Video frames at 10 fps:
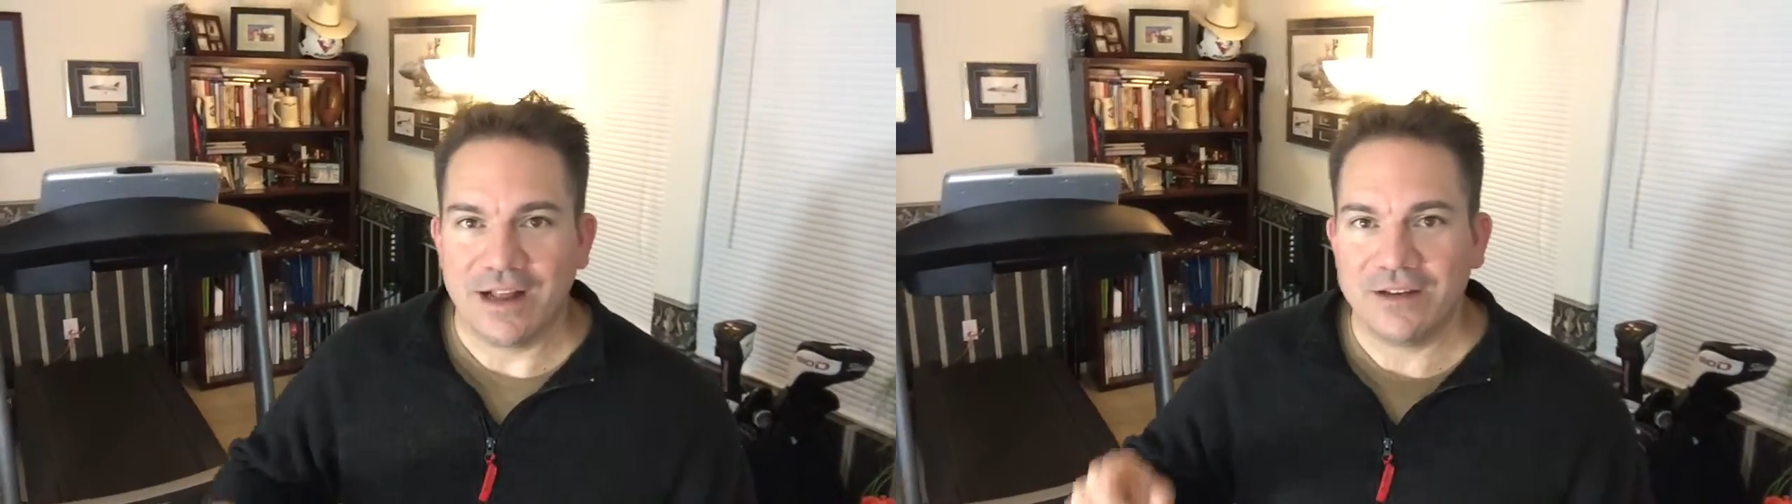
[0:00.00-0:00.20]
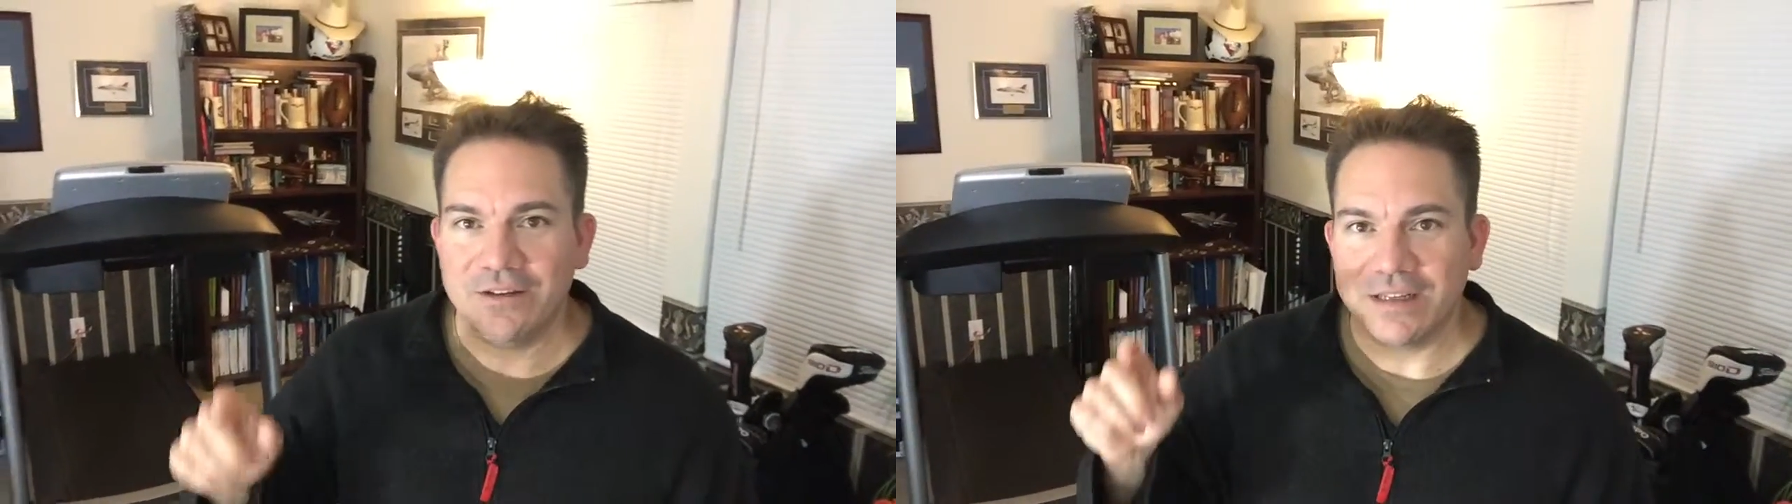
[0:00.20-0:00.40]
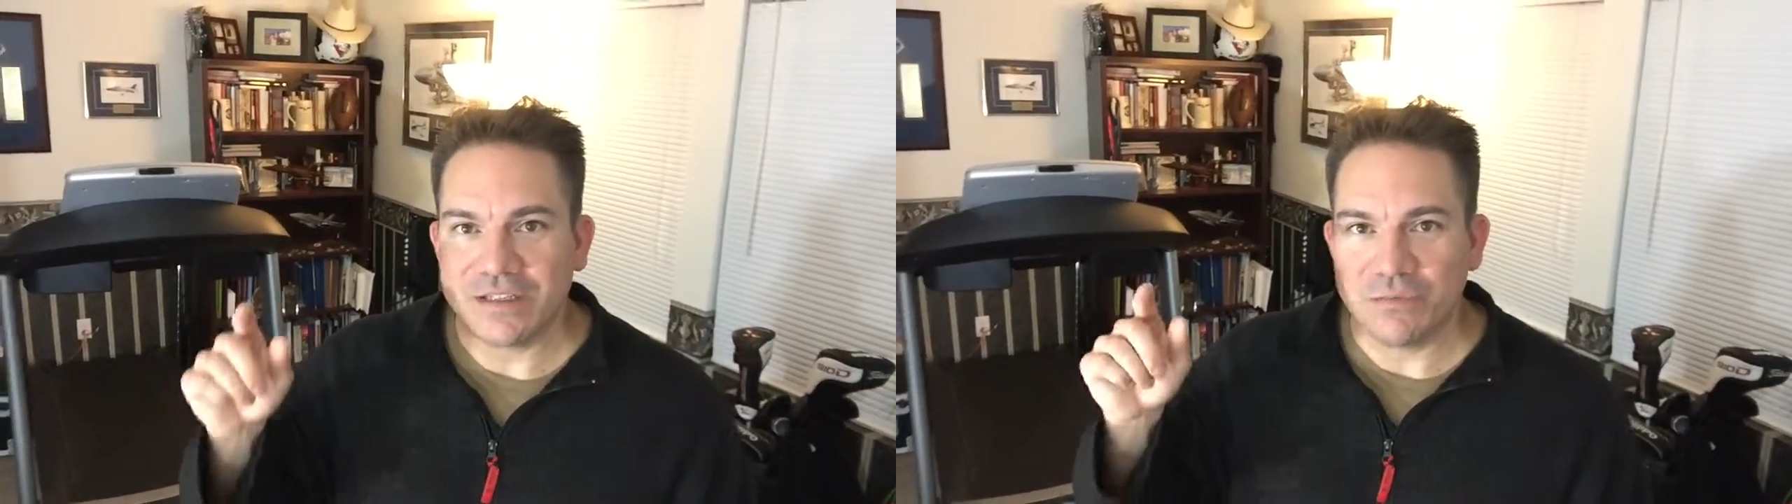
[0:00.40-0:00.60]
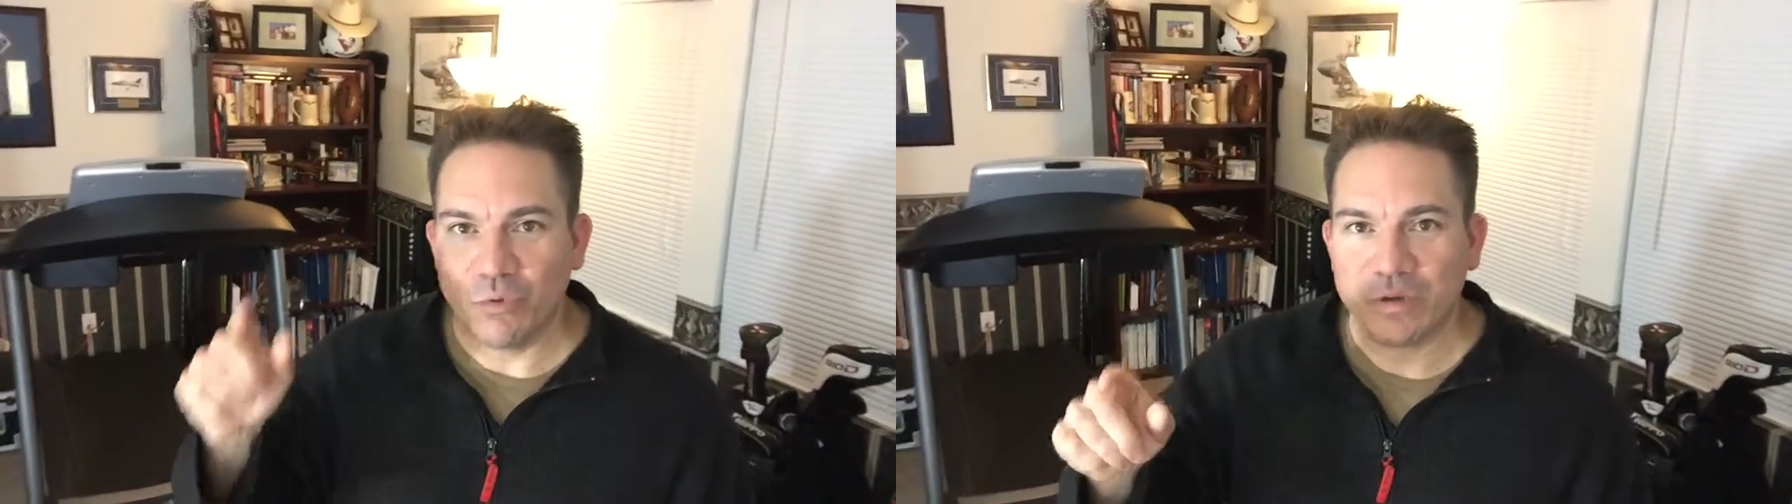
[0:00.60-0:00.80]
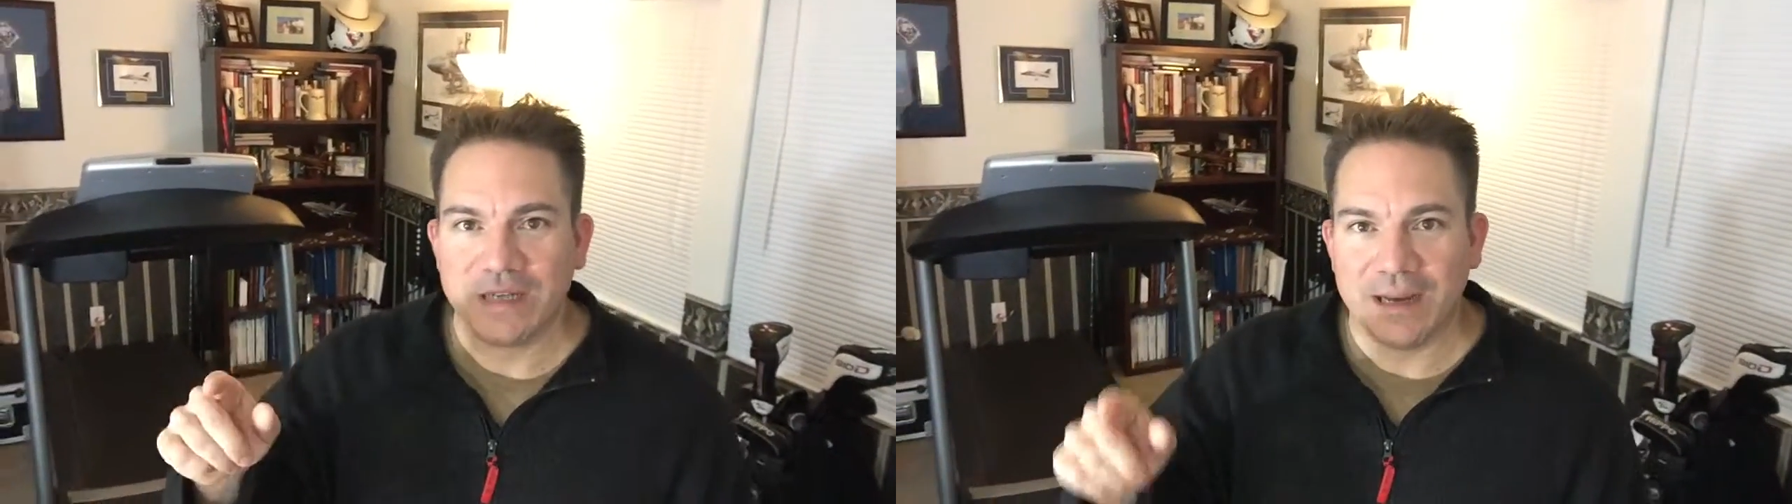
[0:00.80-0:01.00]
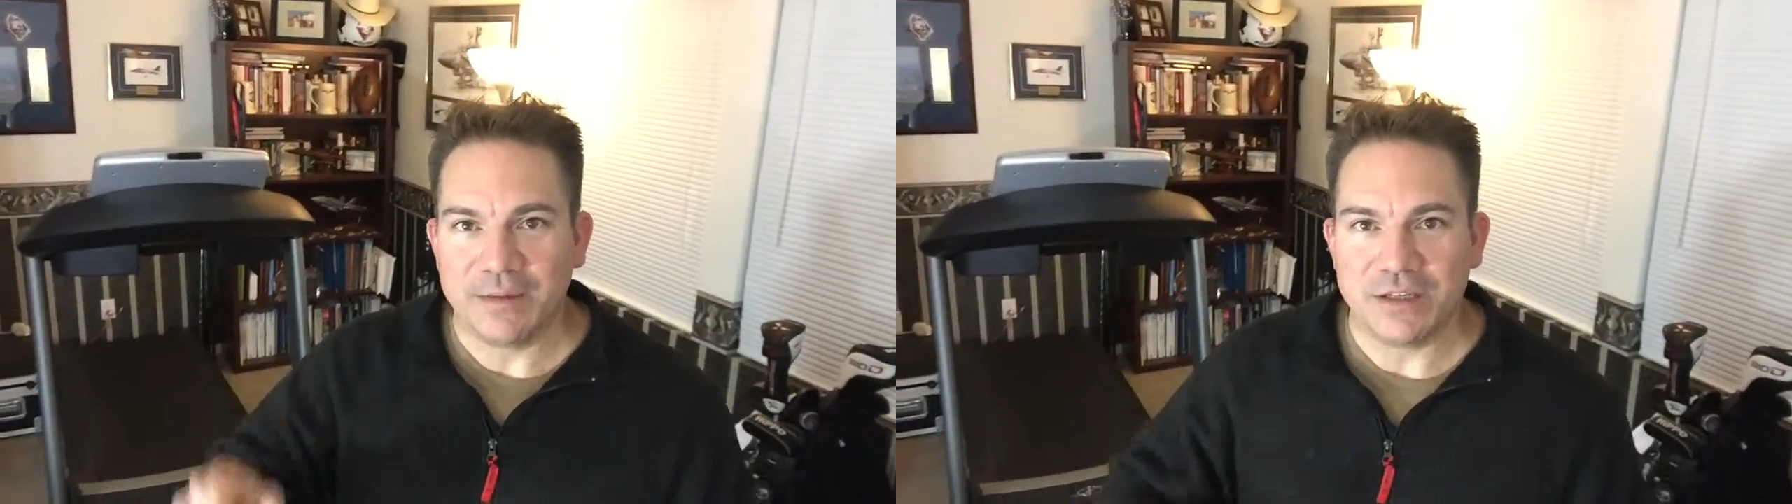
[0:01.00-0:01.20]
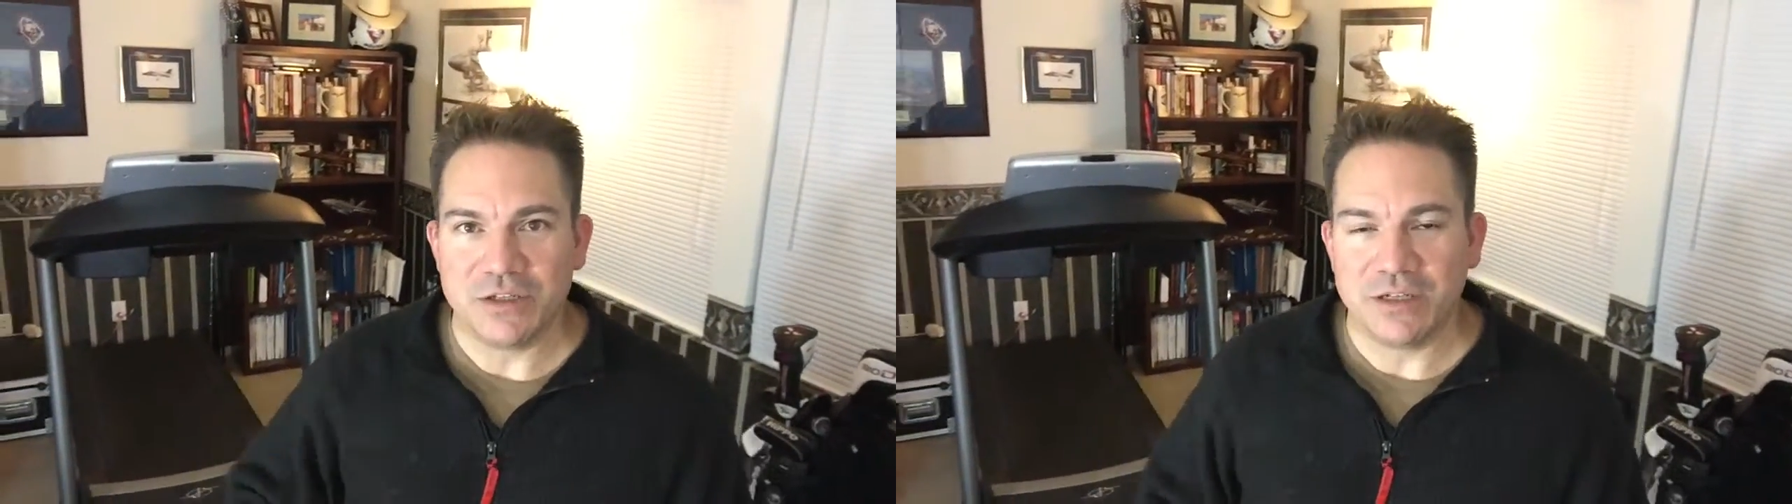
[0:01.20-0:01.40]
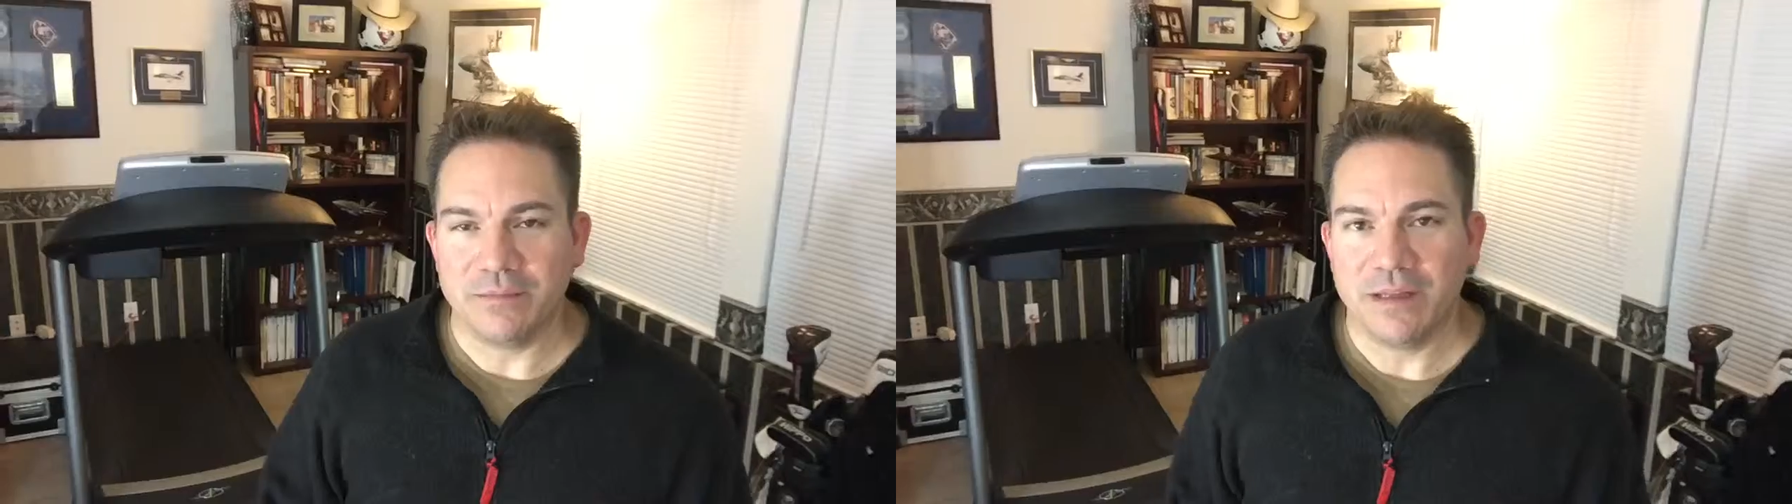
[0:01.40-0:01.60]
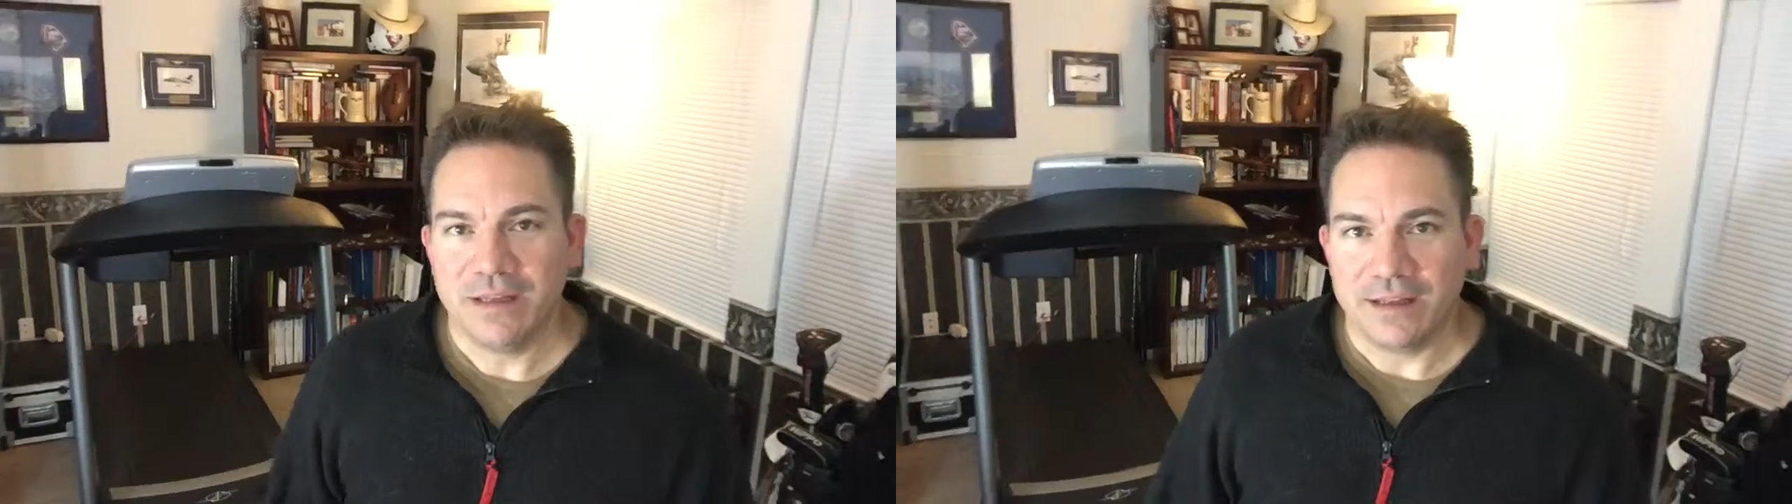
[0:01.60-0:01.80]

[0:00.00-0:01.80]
how you can get some more time in the gym